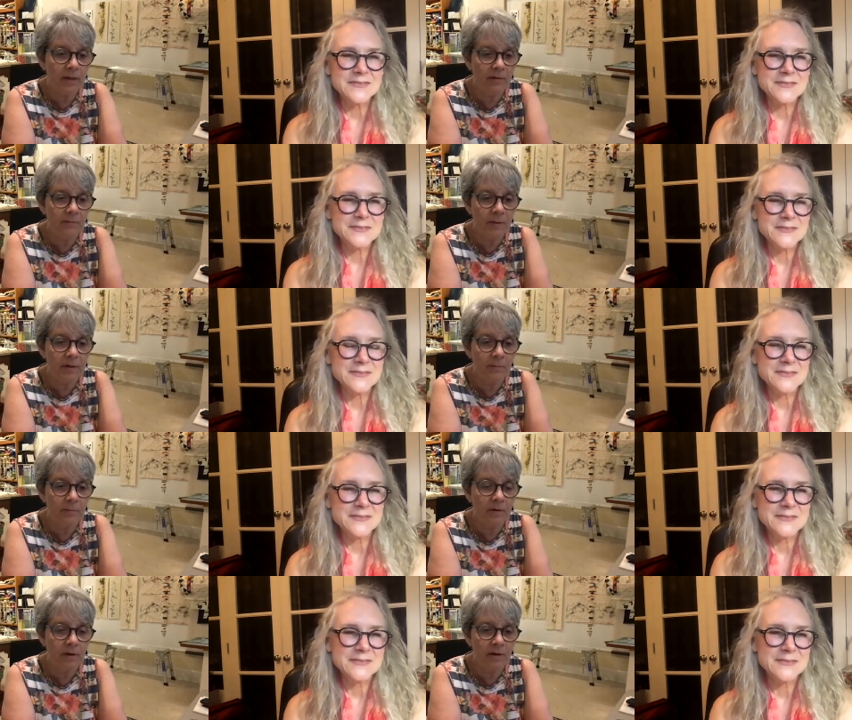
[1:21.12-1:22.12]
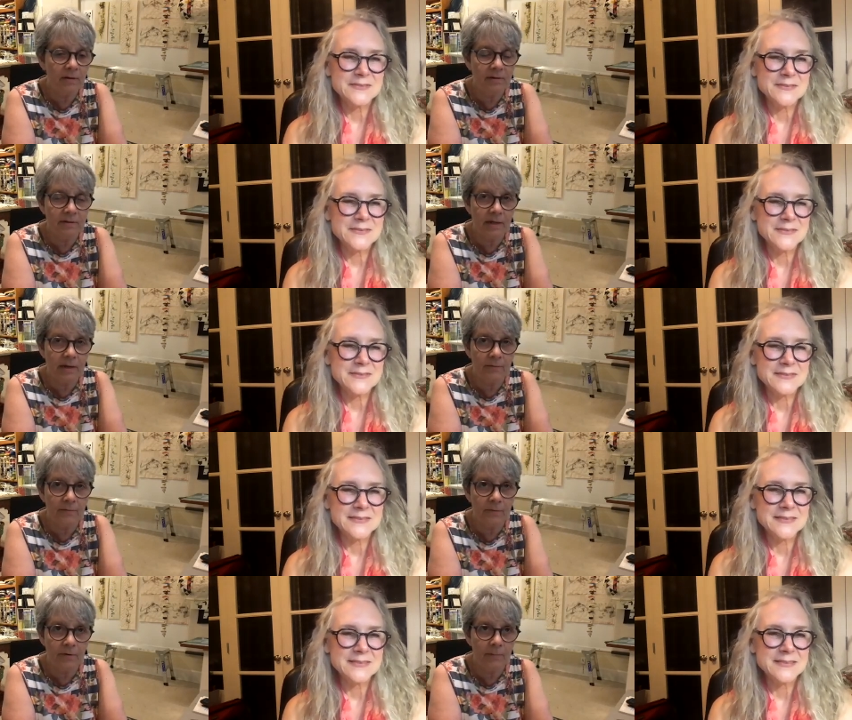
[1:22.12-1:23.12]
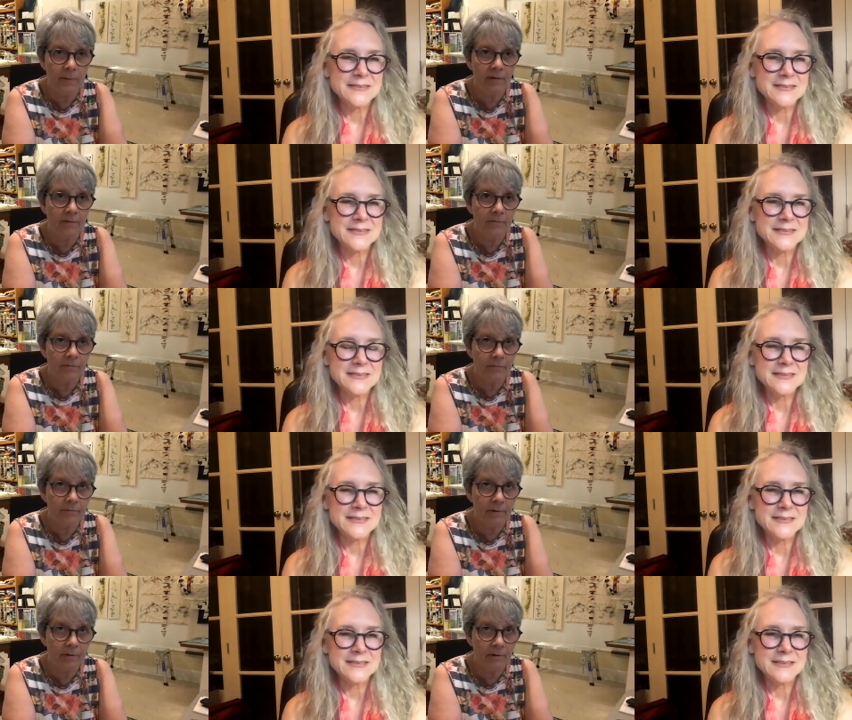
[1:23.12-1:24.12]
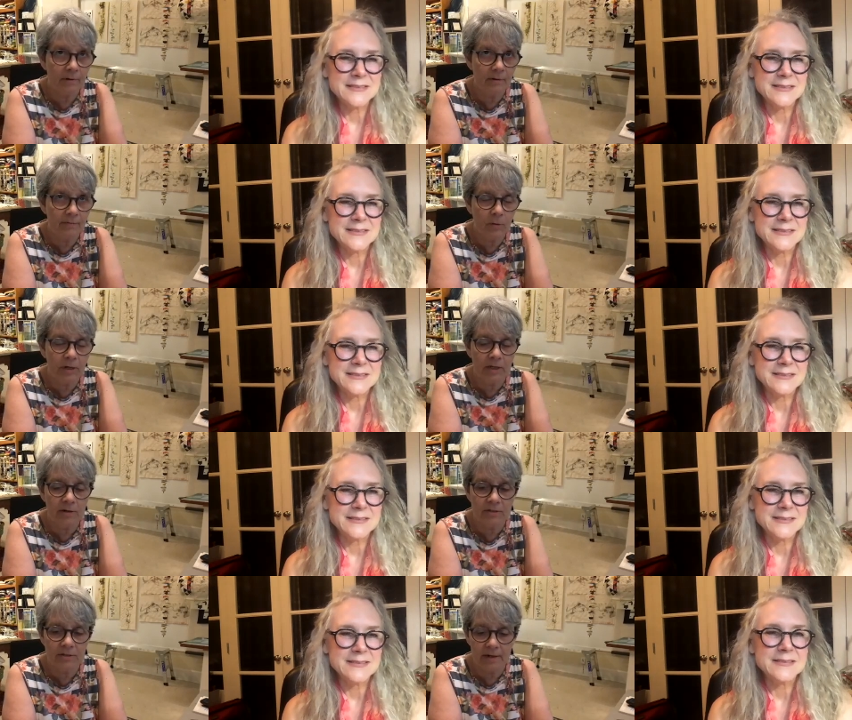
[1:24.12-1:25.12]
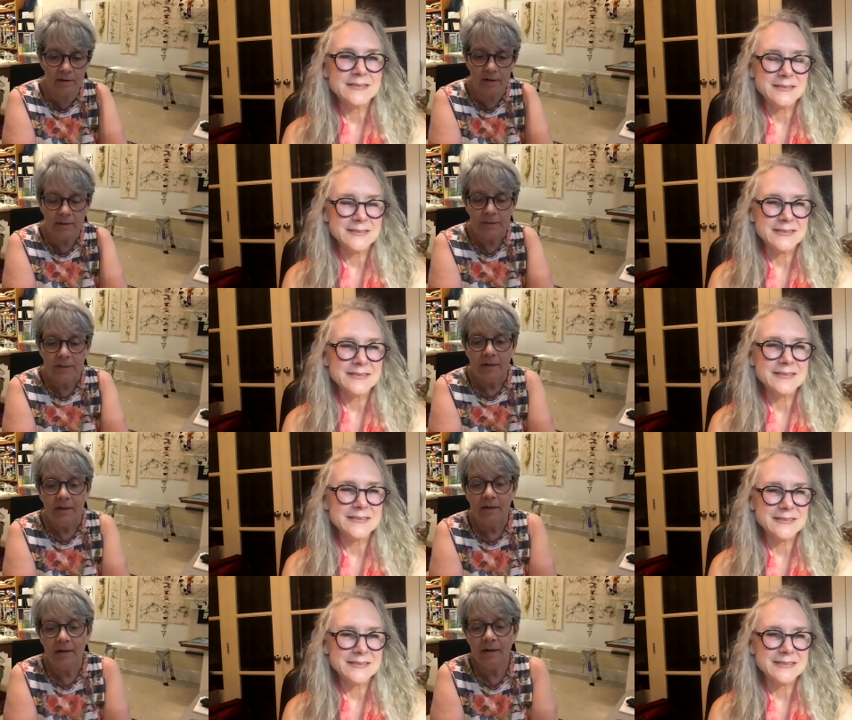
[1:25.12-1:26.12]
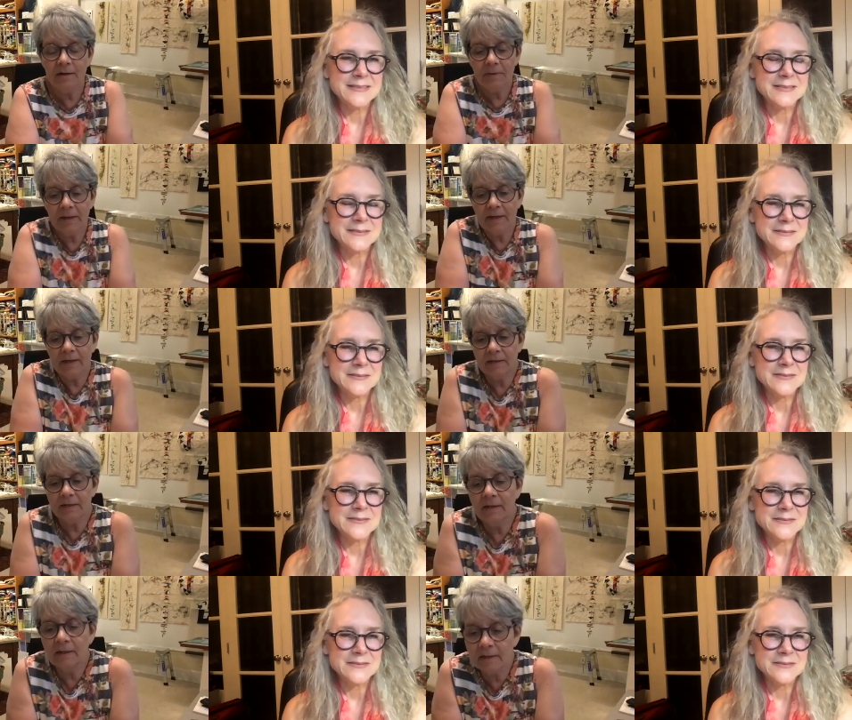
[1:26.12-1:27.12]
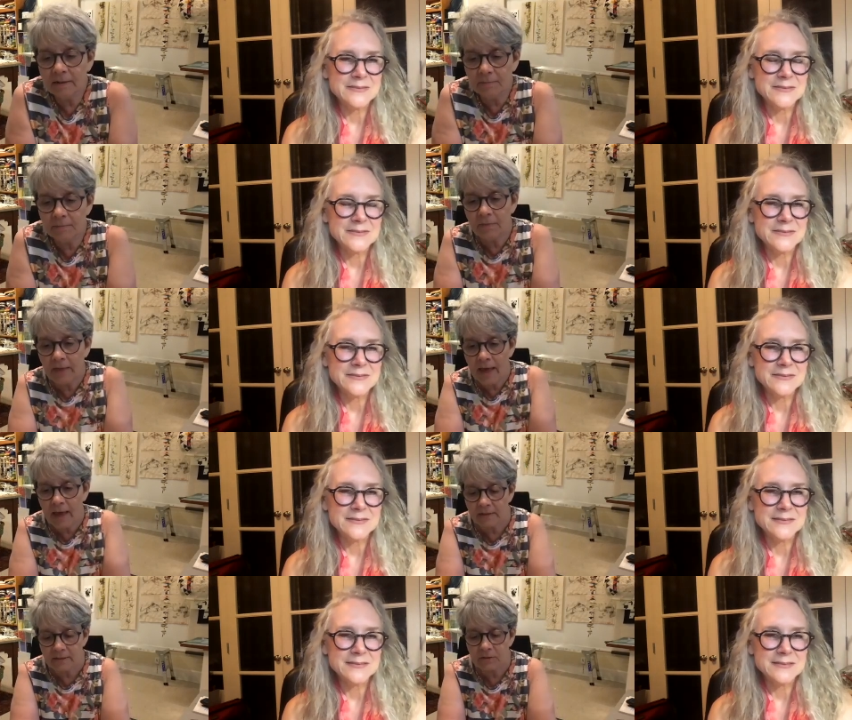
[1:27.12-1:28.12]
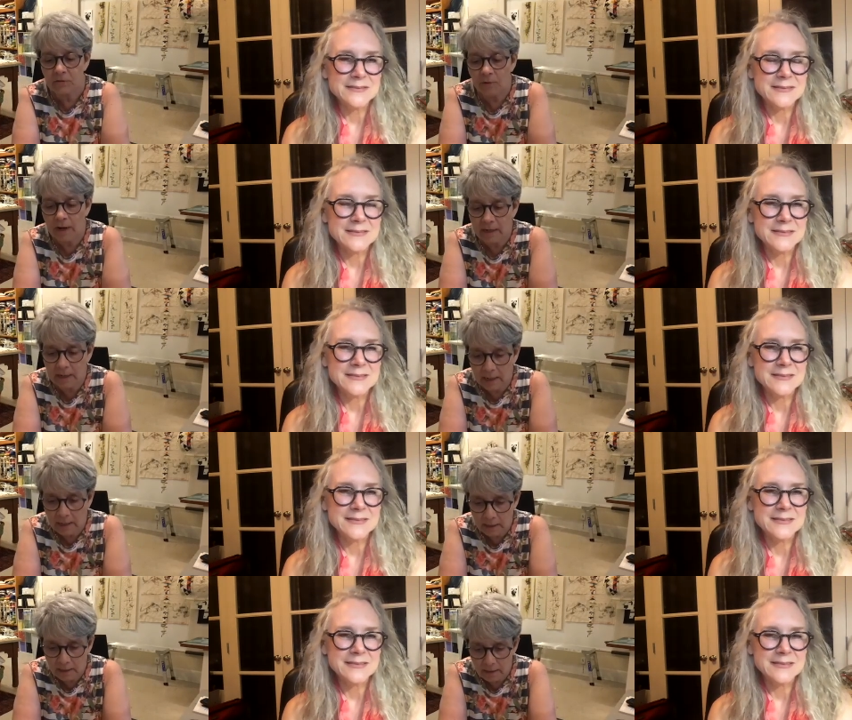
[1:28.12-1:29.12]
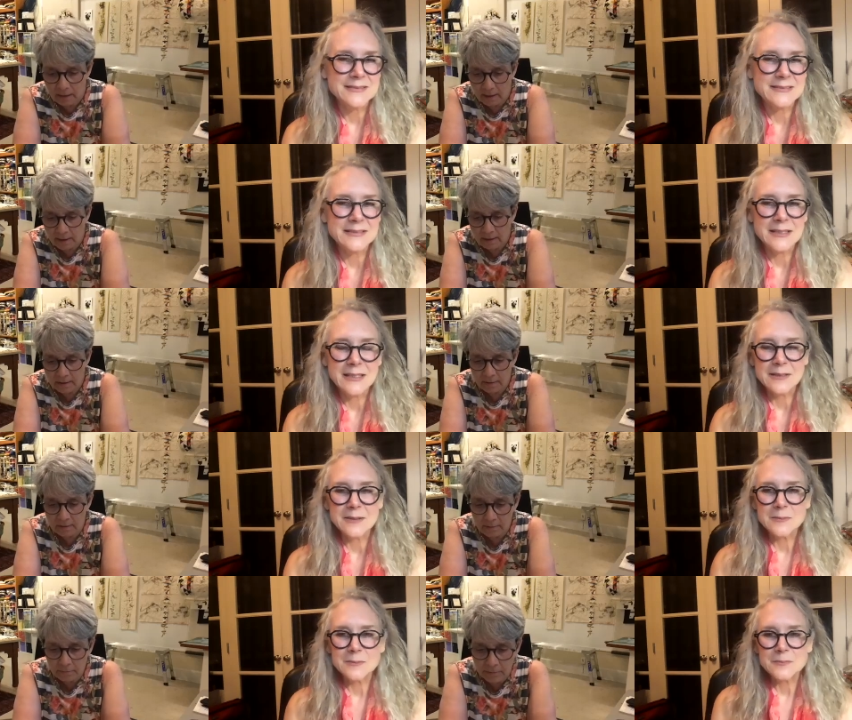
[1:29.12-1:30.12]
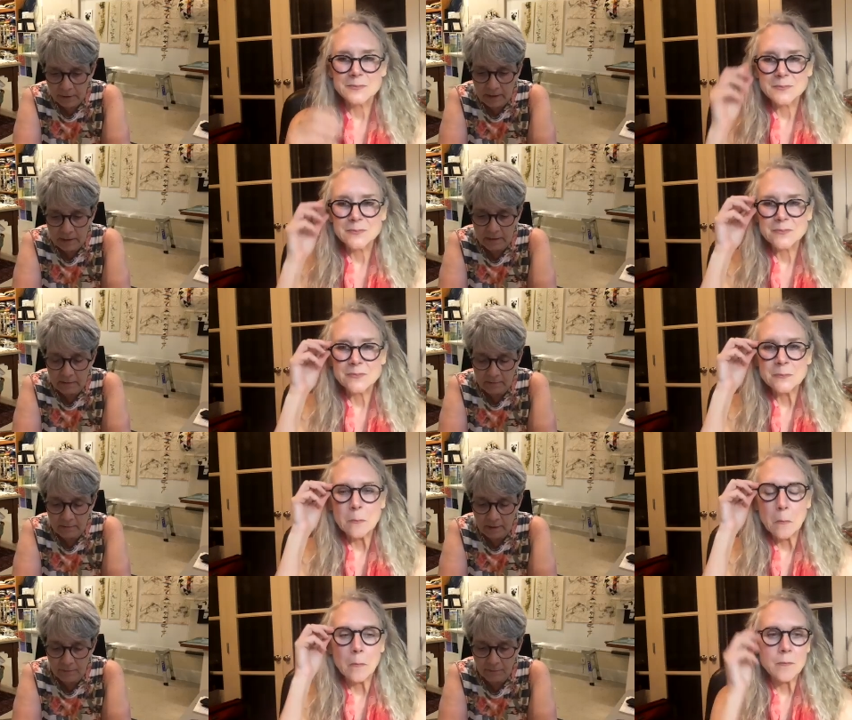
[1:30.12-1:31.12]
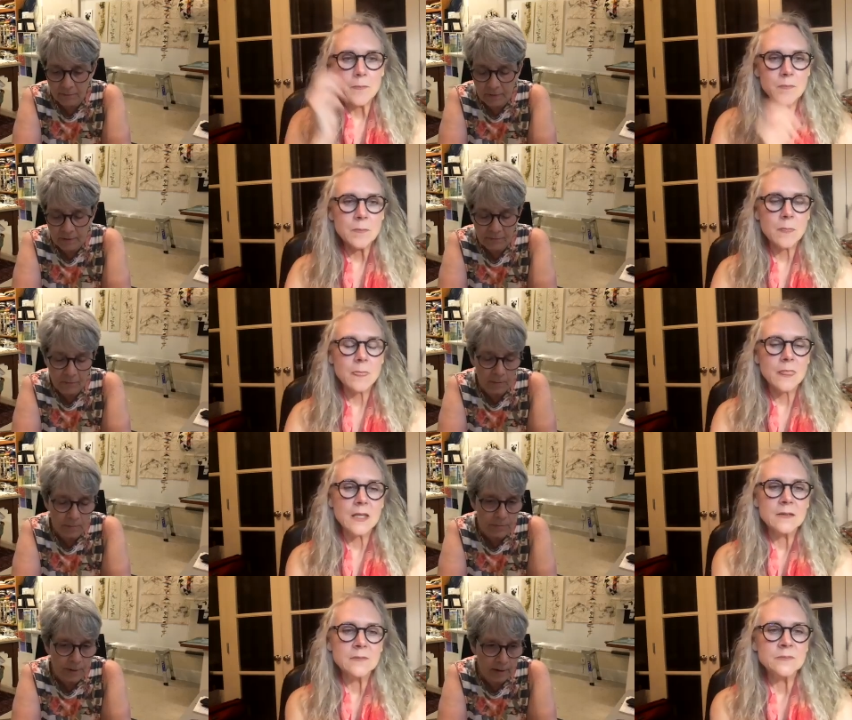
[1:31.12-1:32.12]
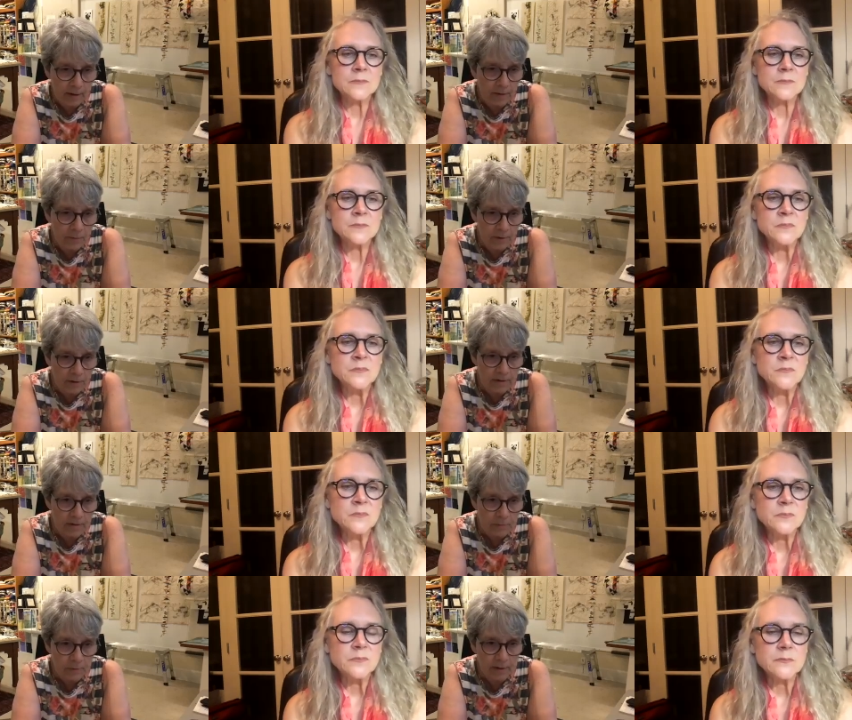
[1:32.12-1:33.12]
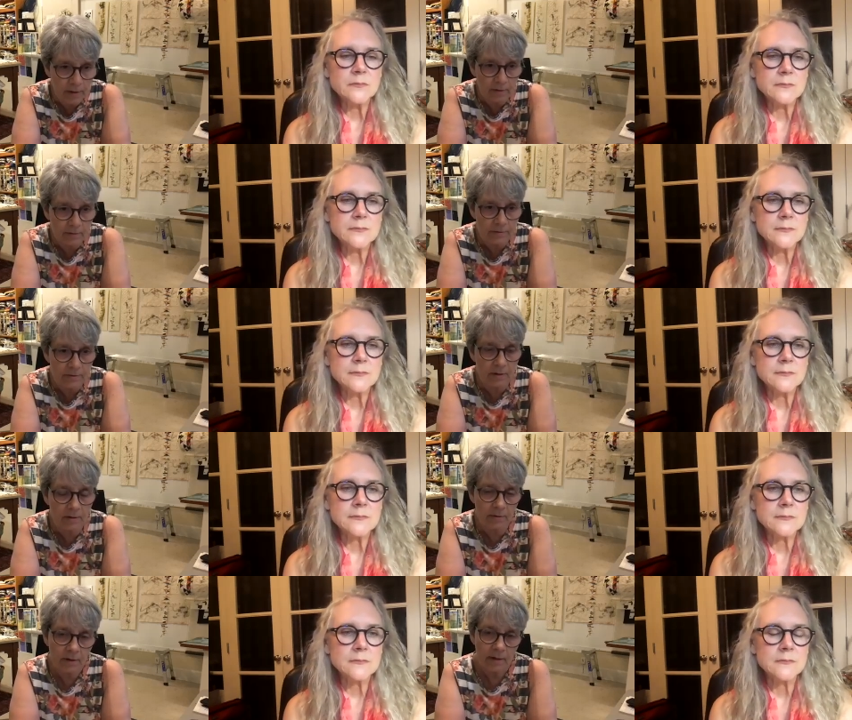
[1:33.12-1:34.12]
Speaker 1: I've been a designer for about 40 years now. That training really informs my artwork as well. So